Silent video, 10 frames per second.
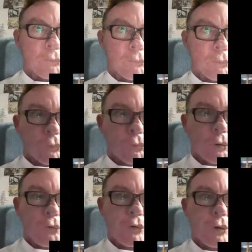
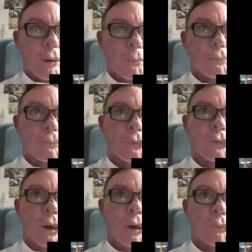crush it up
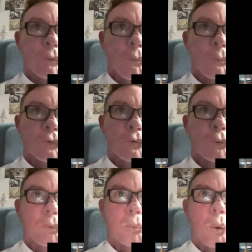almost to a
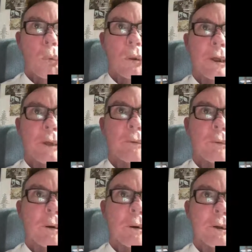rolling
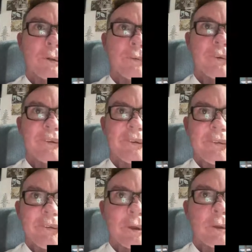
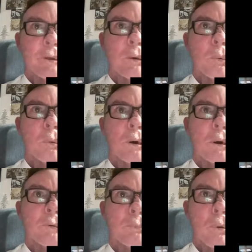consistency. You know,
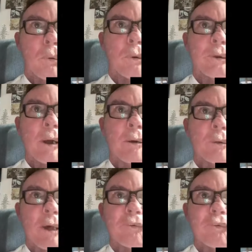it's broken down, a
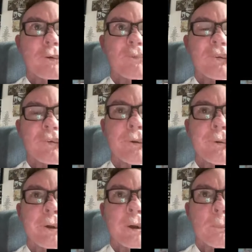lot of surface
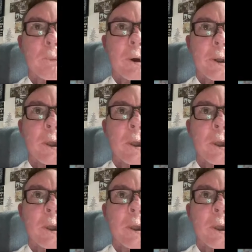area, but,